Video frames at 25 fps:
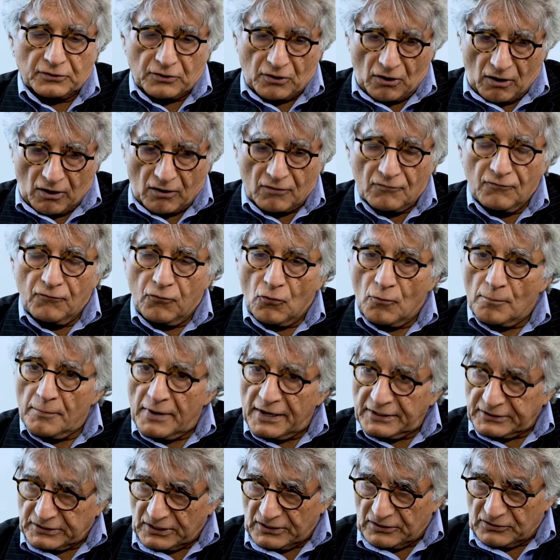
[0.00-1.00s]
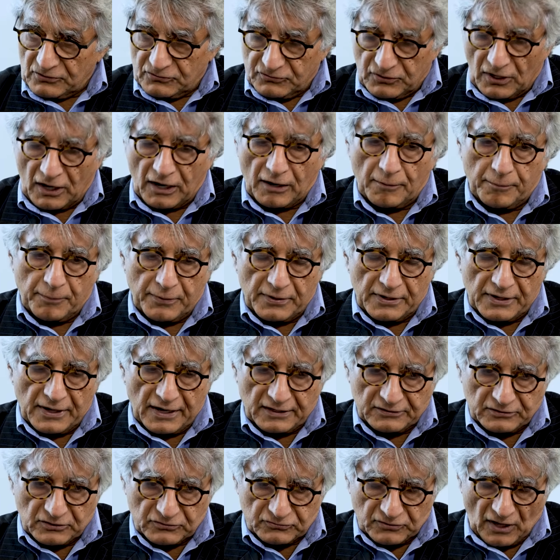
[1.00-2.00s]
drug for maintenance therapy
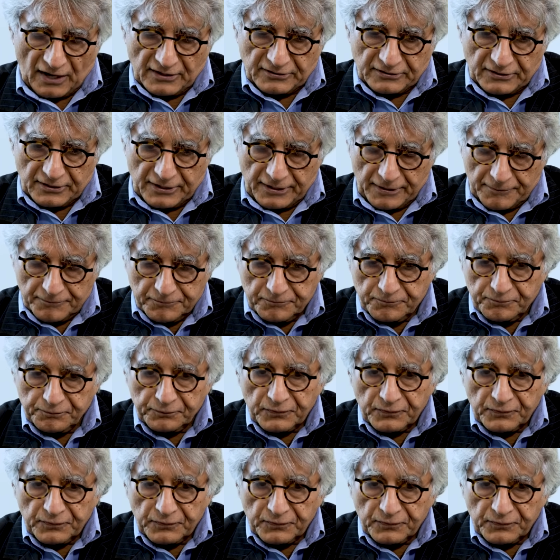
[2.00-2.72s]
azacitidine.